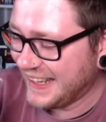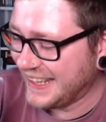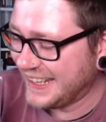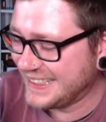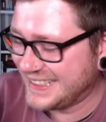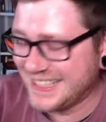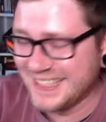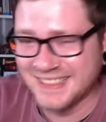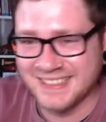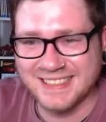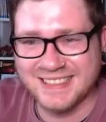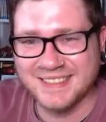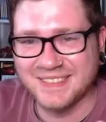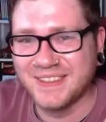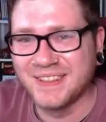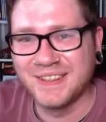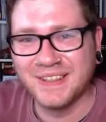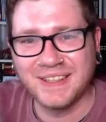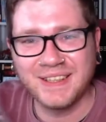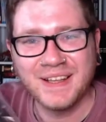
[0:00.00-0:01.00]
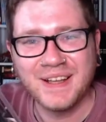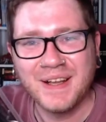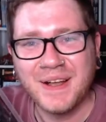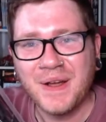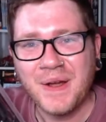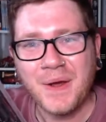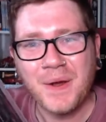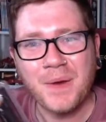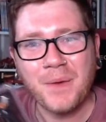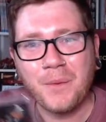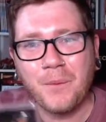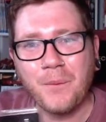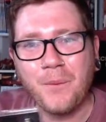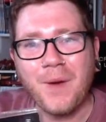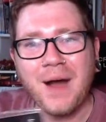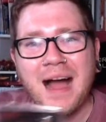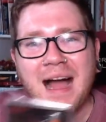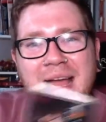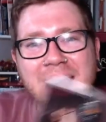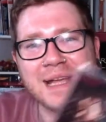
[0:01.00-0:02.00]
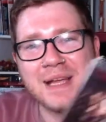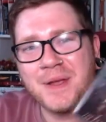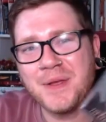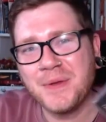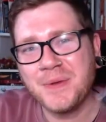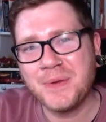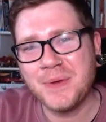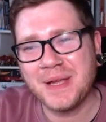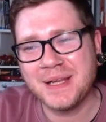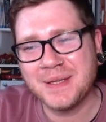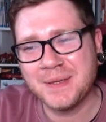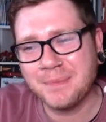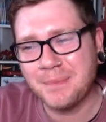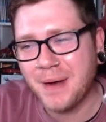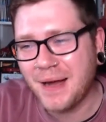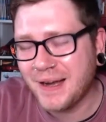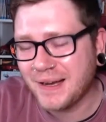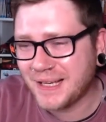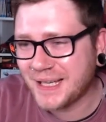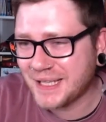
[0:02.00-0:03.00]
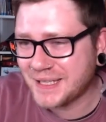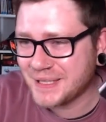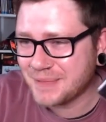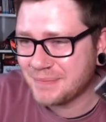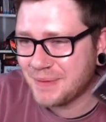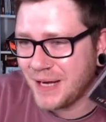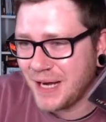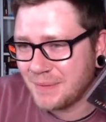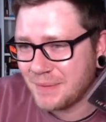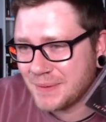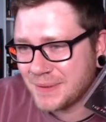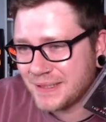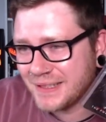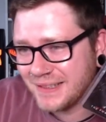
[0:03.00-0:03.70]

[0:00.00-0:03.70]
just why? Who in the marketing department